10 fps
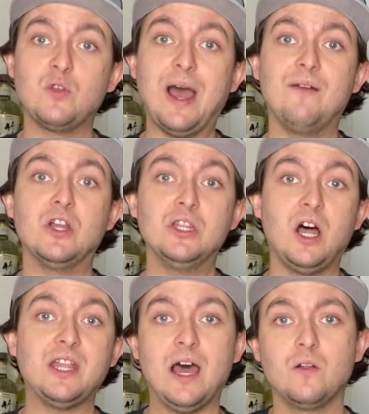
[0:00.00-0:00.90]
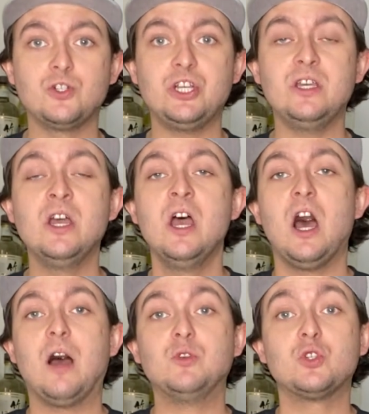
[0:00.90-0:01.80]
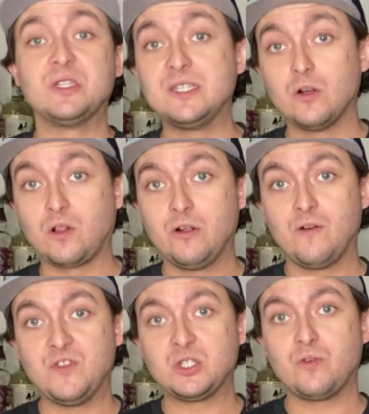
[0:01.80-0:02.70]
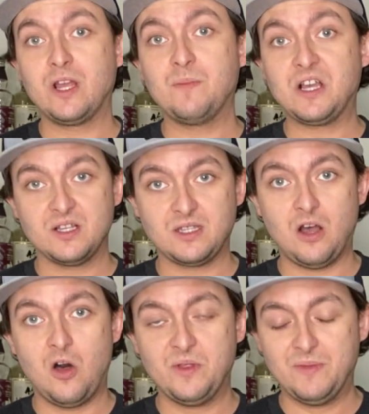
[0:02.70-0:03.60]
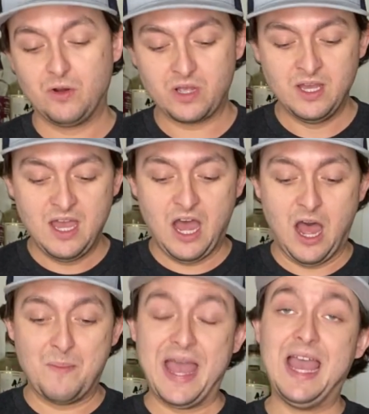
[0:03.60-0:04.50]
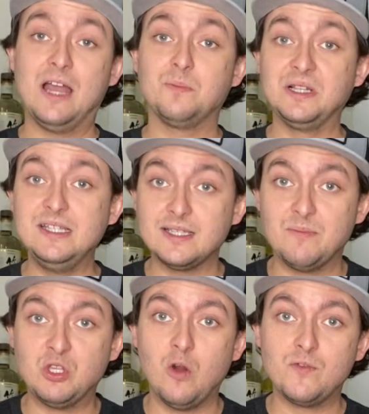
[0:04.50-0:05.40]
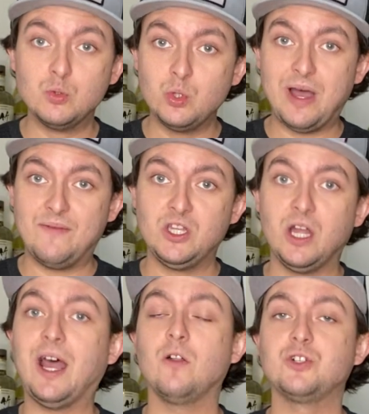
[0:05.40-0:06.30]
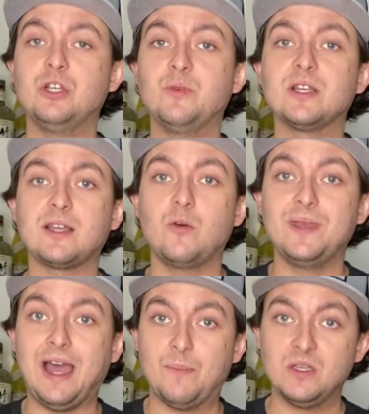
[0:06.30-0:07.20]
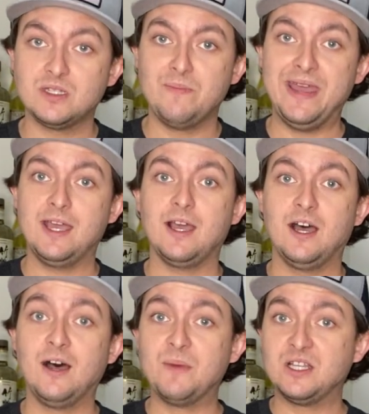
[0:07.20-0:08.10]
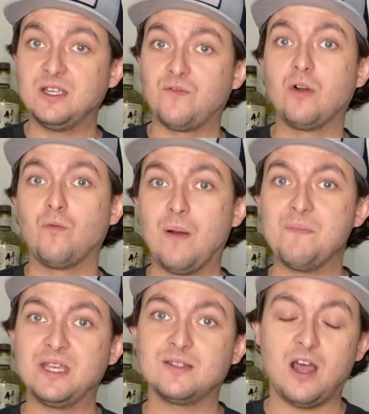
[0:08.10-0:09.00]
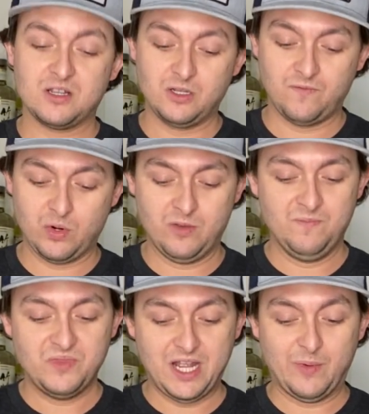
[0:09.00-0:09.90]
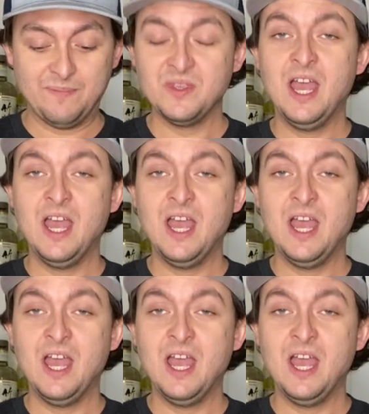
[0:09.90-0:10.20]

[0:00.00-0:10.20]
if you have a nut allergy, you should steer clear of this drink because of the almond milk. And please let me know if you do have a nut allergy because I would be happy to make a different rum-based cocktail for you. Anyway,